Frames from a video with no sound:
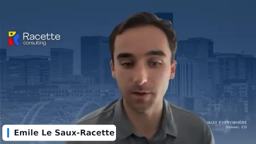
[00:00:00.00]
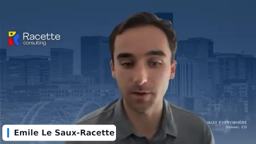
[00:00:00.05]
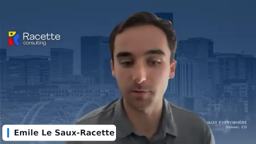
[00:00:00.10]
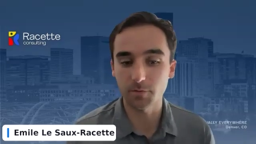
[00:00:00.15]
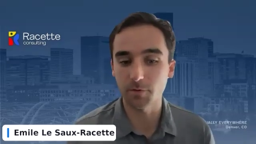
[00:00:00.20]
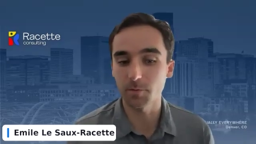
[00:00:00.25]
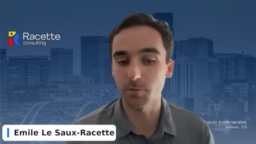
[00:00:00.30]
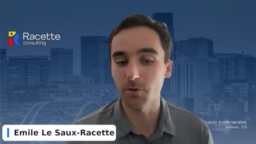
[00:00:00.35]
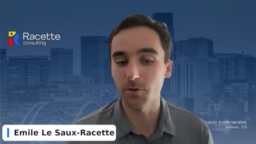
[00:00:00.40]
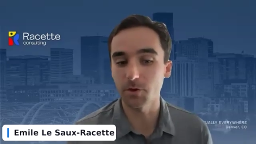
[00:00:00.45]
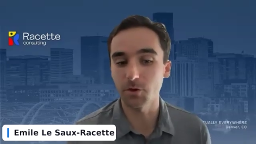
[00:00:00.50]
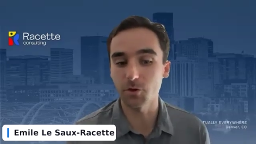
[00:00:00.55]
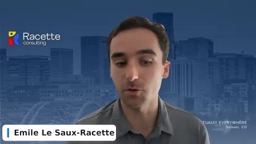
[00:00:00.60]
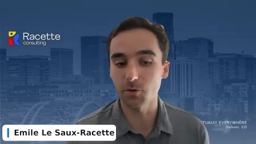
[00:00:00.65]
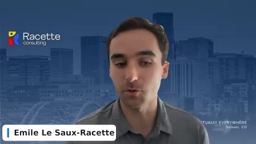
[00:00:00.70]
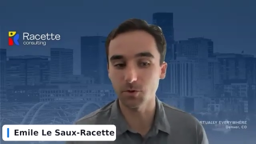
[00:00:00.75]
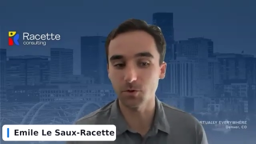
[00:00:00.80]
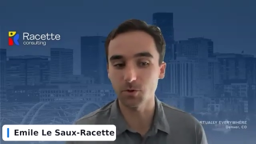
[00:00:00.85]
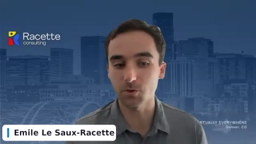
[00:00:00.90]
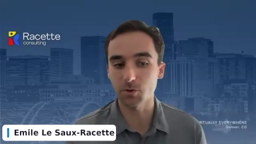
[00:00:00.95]
then from the
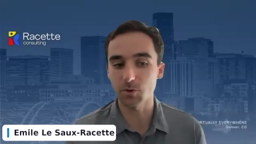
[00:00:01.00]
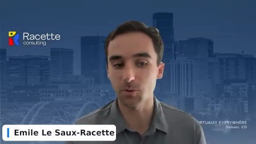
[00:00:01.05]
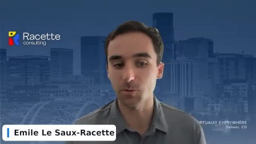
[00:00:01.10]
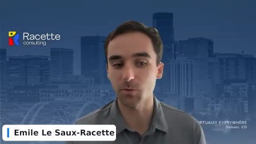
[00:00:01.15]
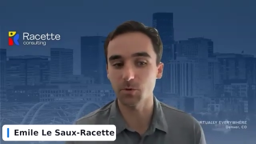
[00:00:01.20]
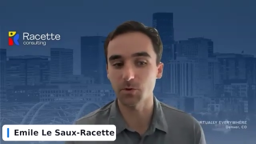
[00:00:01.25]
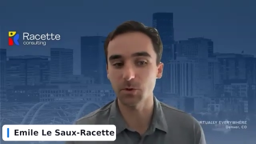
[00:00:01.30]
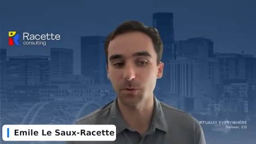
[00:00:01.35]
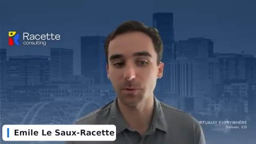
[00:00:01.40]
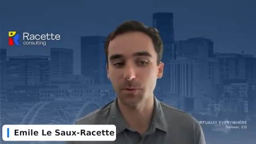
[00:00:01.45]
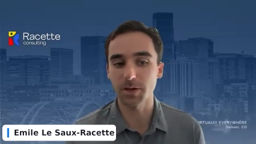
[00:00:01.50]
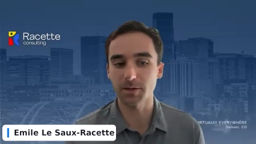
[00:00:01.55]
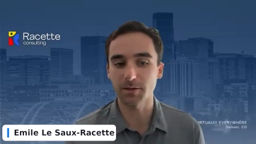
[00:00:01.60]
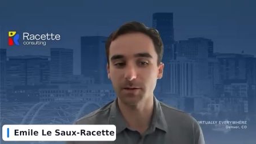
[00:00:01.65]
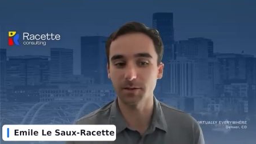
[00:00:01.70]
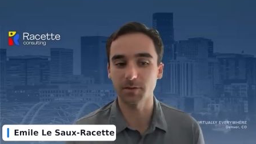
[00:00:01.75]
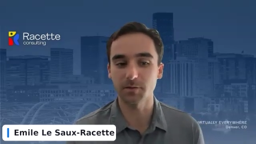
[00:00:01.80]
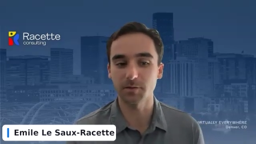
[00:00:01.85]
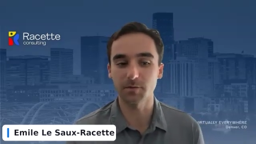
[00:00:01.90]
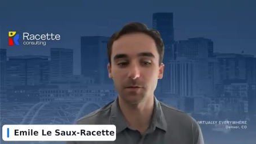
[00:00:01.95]
user's
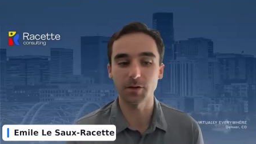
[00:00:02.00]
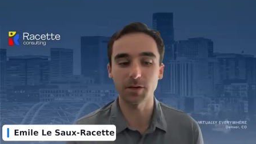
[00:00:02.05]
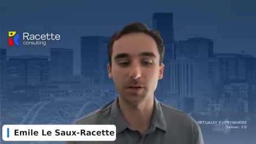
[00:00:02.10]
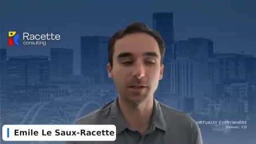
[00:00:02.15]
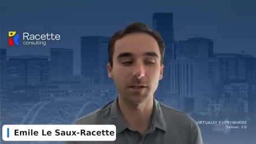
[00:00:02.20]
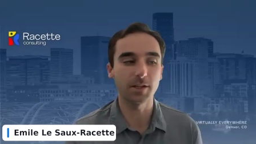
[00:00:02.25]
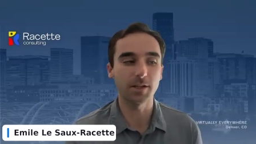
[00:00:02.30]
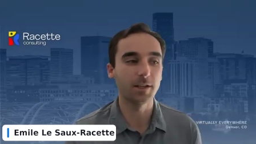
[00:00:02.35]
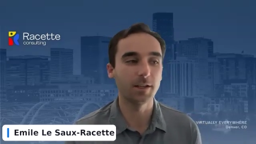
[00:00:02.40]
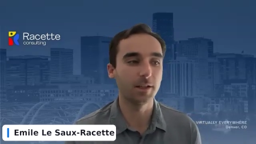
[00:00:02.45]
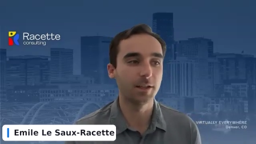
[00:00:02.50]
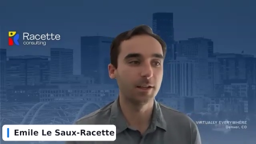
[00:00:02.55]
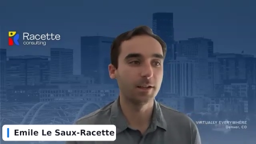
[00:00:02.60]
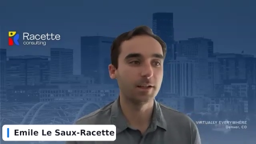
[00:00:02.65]
perspective, right?